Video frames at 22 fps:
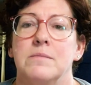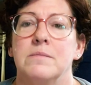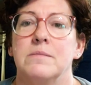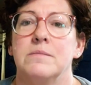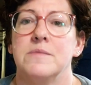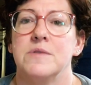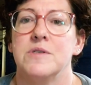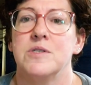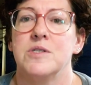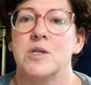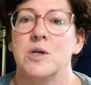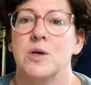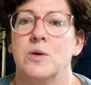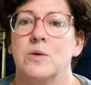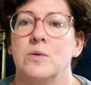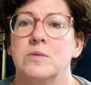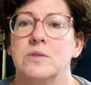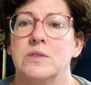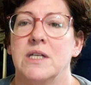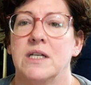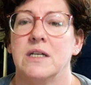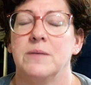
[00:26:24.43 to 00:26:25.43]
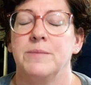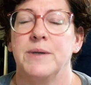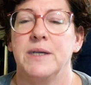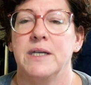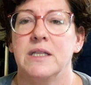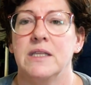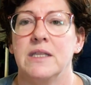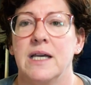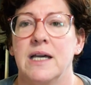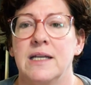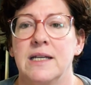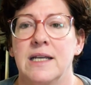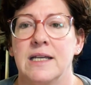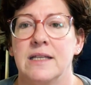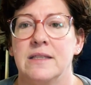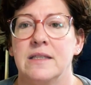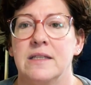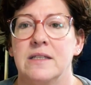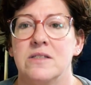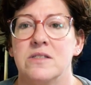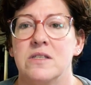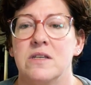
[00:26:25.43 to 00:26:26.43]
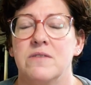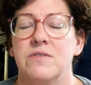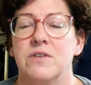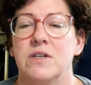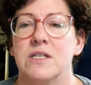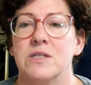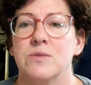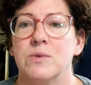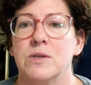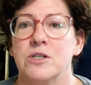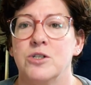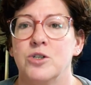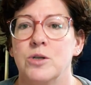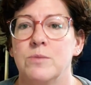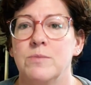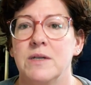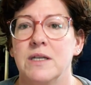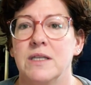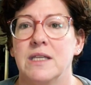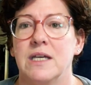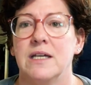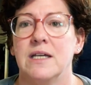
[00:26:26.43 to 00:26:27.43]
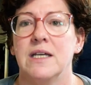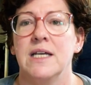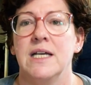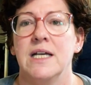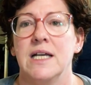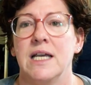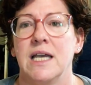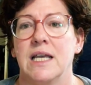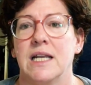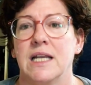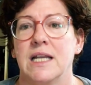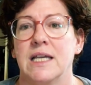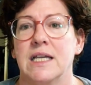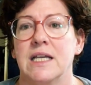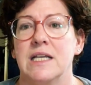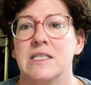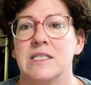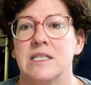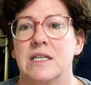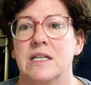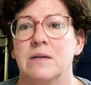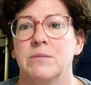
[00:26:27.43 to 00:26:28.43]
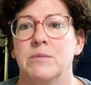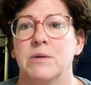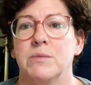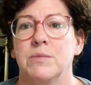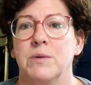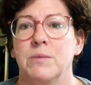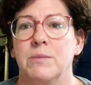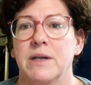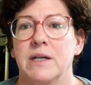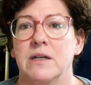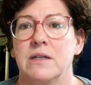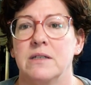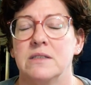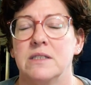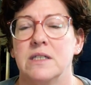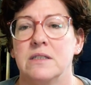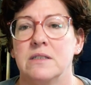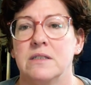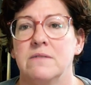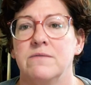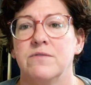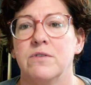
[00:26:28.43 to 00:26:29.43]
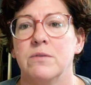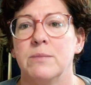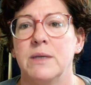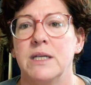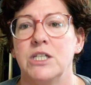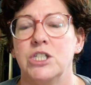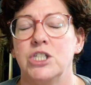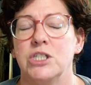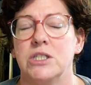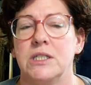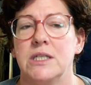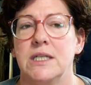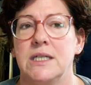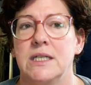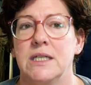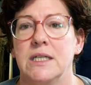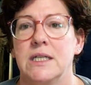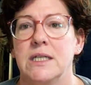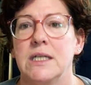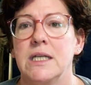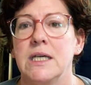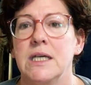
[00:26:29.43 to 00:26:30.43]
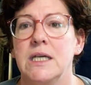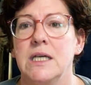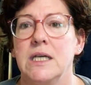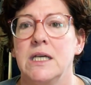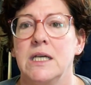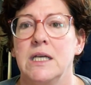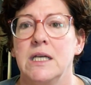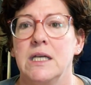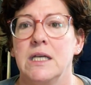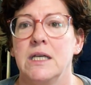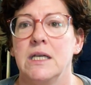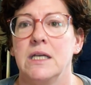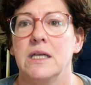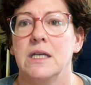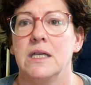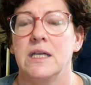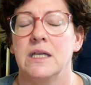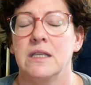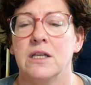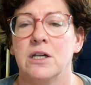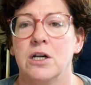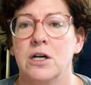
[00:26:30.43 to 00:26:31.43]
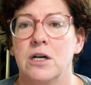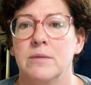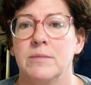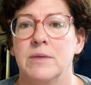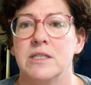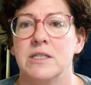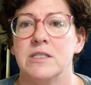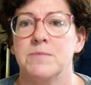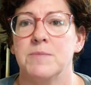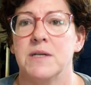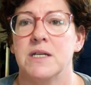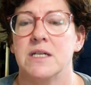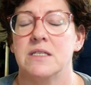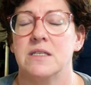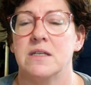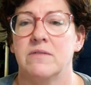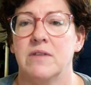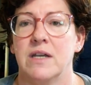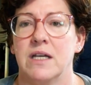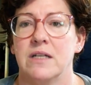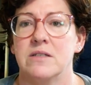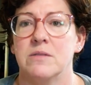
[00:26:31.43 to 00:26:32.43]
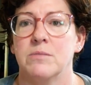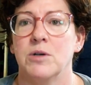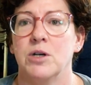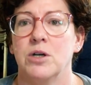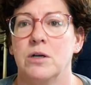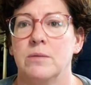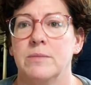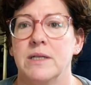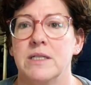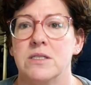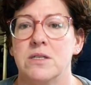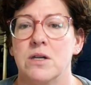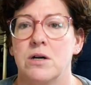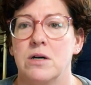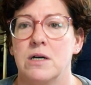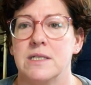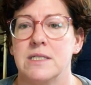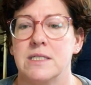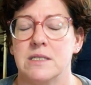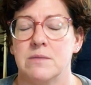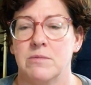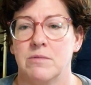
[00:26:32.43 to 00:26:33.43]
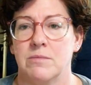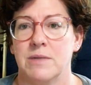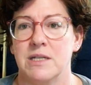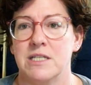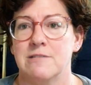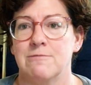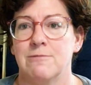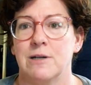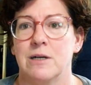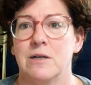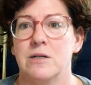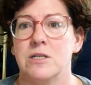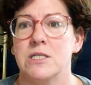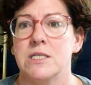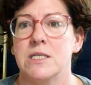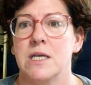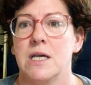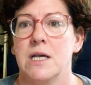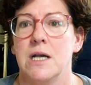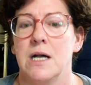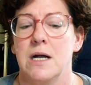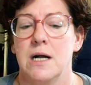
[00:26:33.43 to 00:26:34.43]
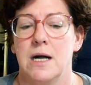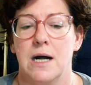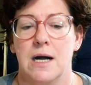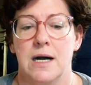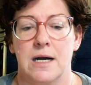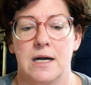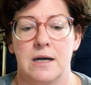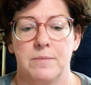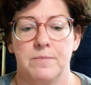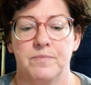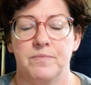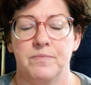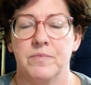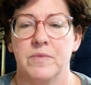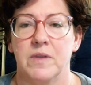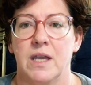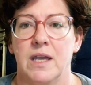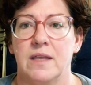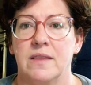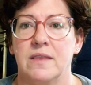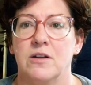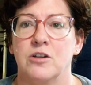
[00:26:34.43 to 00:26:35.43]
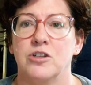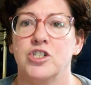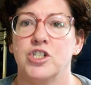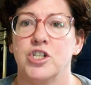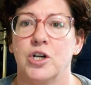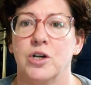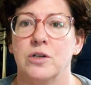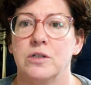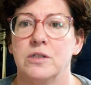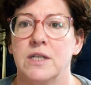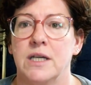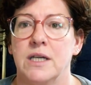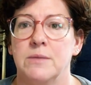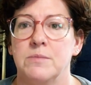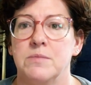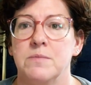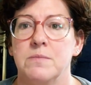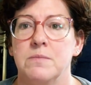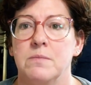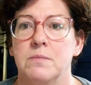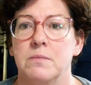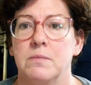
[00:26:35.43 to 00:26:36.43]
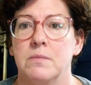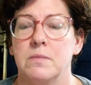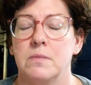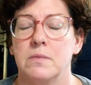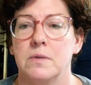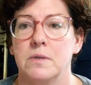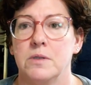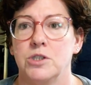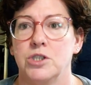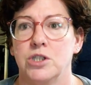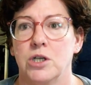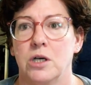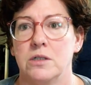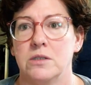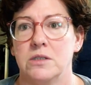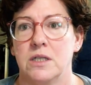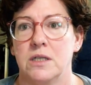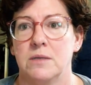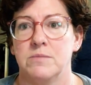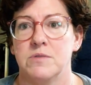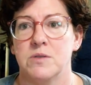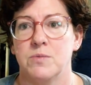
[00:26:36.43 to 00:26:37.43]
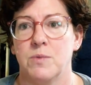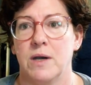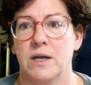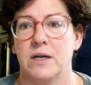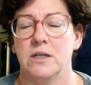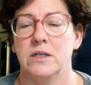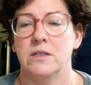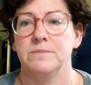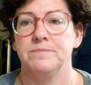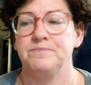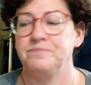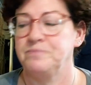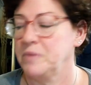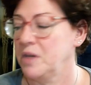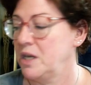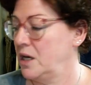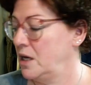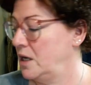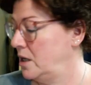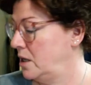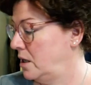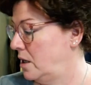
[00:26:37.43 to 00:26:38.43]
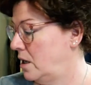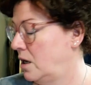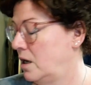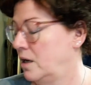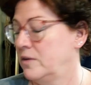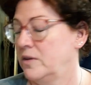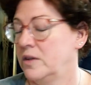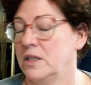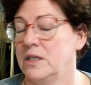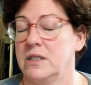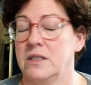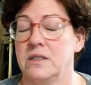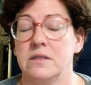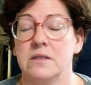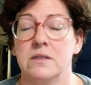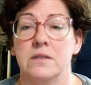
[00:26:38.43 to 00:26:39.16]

So take a peek at that and then see if you guys want to join me in that. And like I said, I'm going to put my contact information in the comments because I've had some comments on some of my sweaters and their chart type sweater on the